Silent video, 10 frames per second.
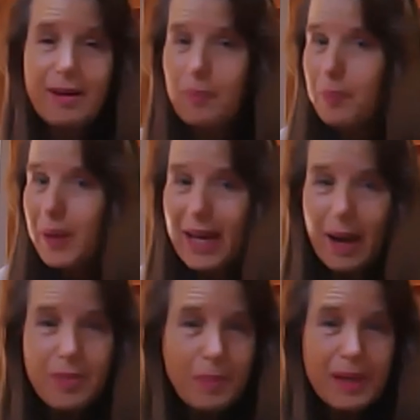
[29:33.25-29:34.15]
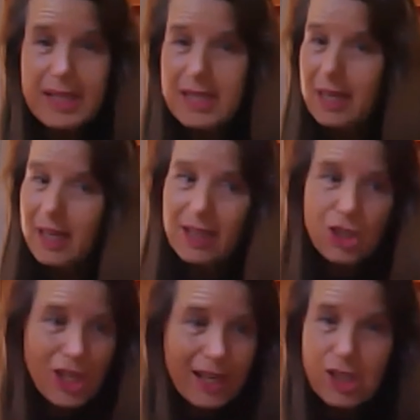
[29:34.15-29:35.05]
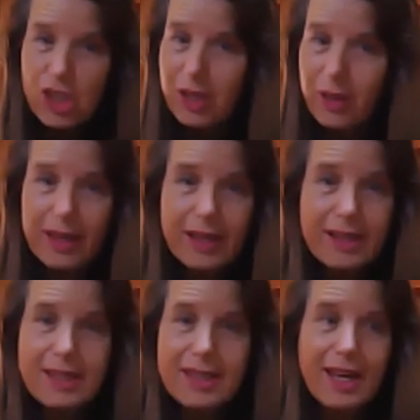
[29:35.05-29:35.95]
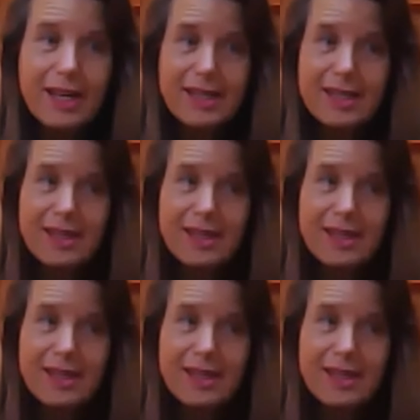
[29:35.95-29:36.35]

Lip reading: pick up the big ticket challenging things that